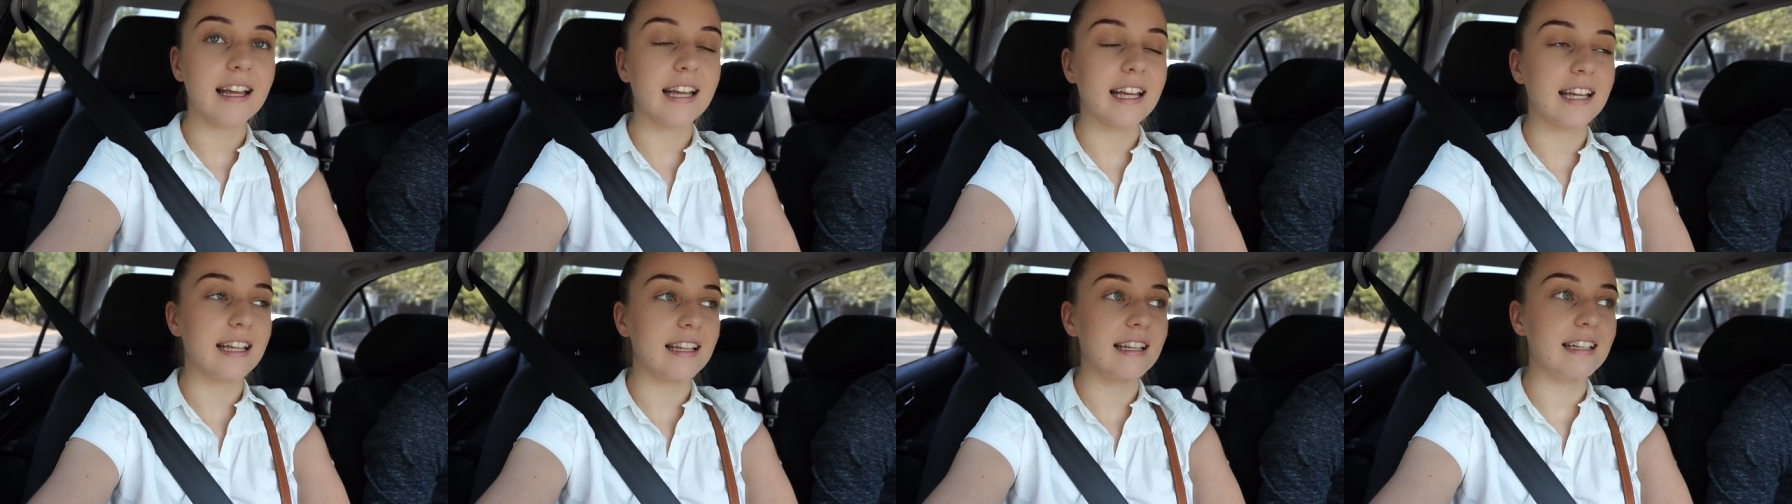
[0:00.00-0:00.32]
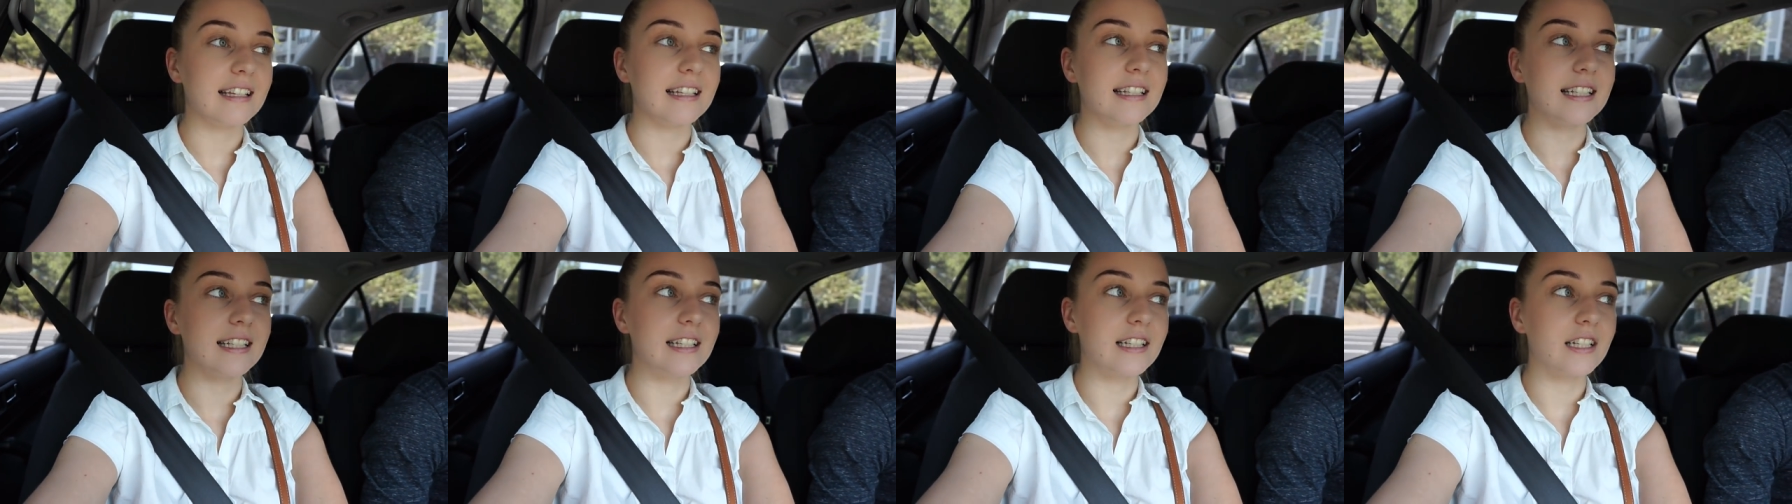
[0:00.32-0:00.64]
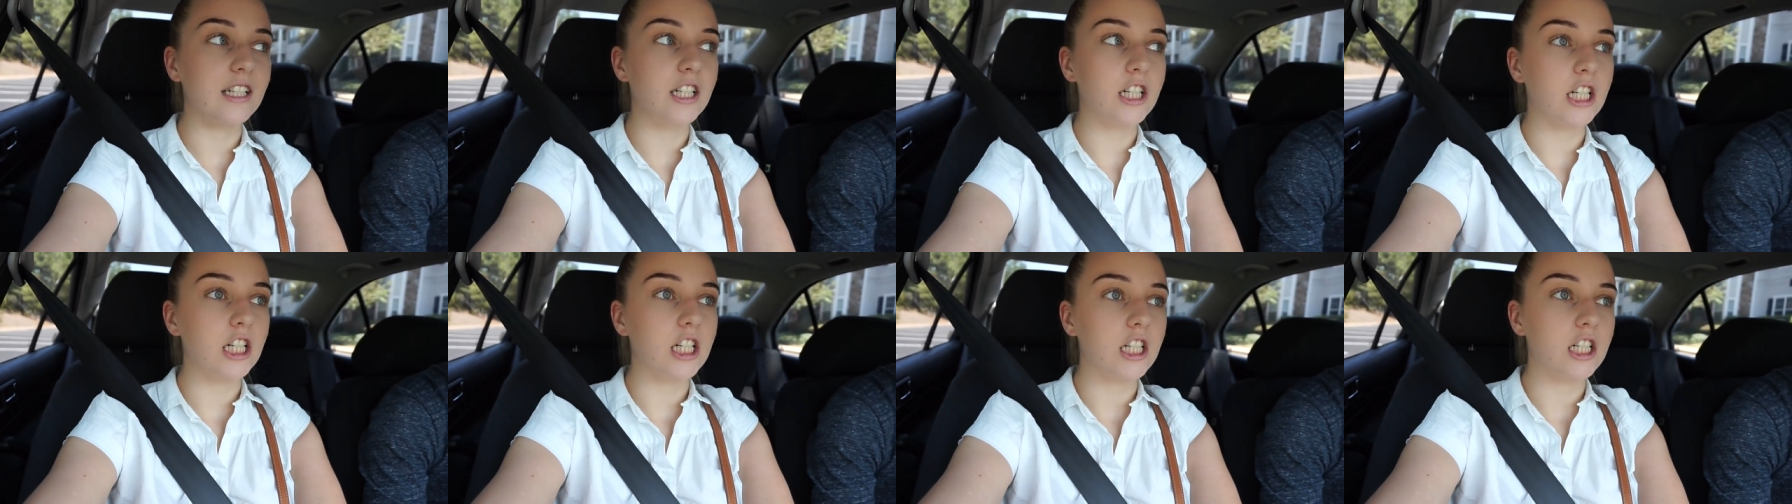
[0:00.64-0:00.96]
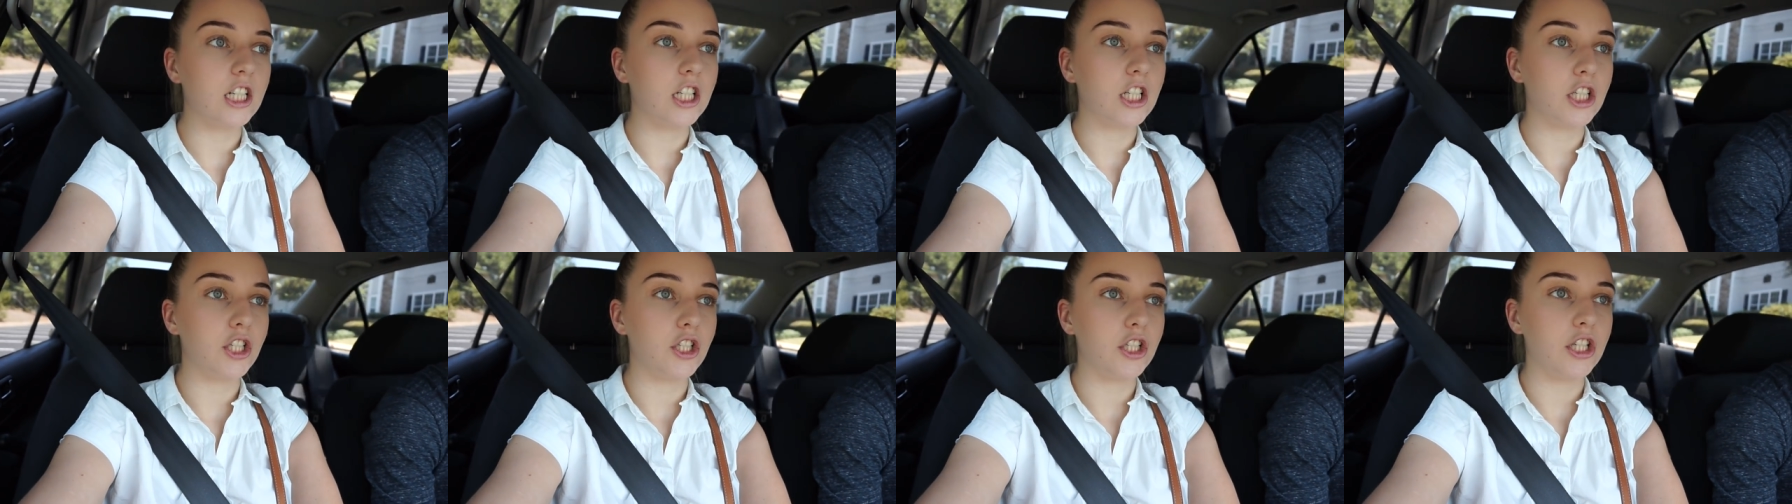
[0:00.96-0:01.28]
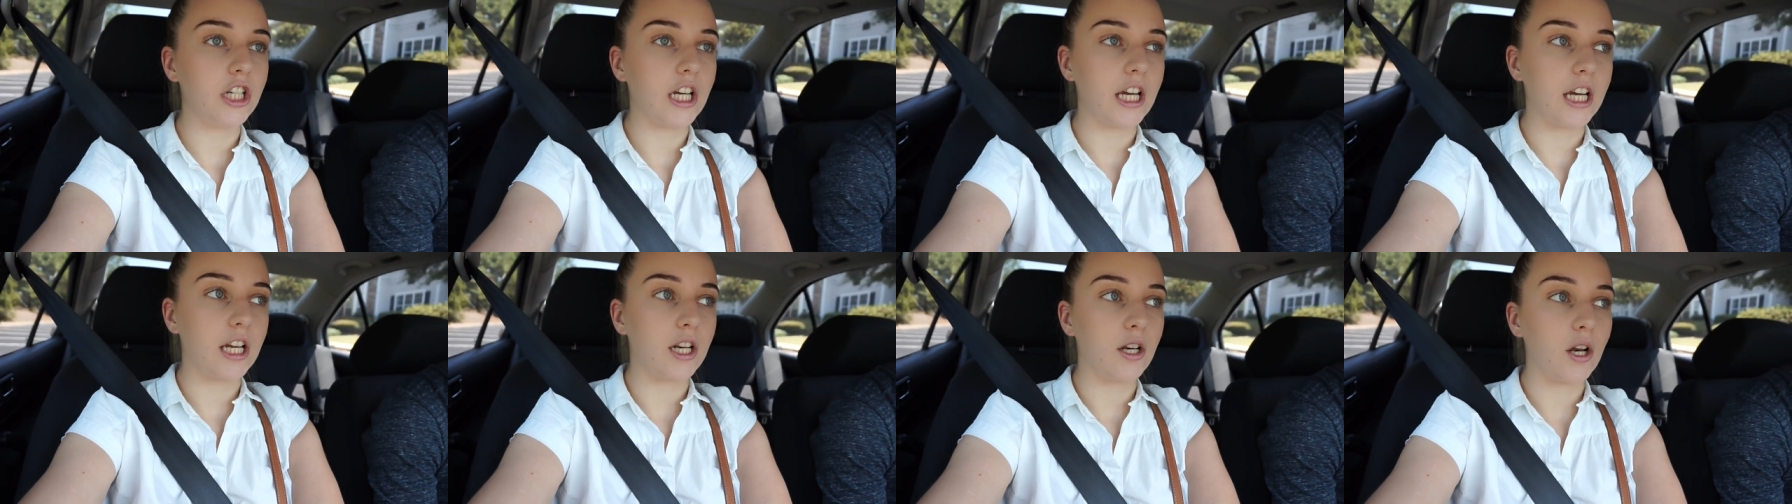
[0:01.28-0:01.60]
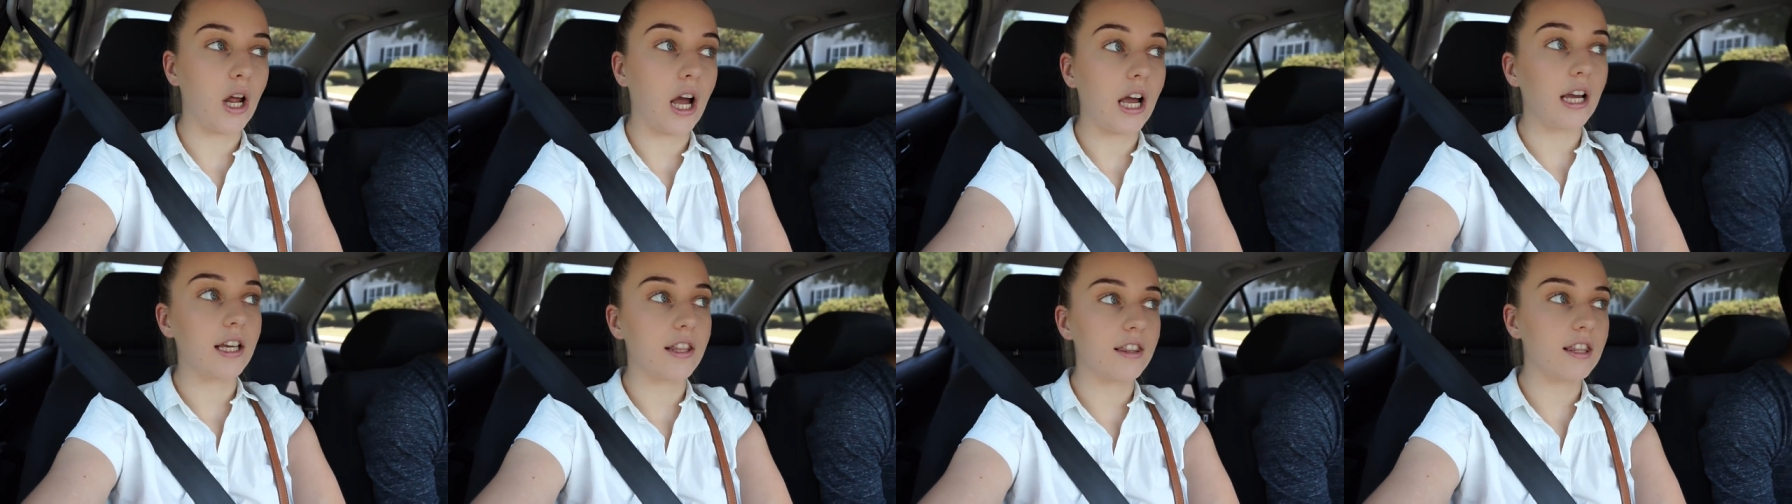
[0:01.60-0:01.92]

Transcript: and then uh,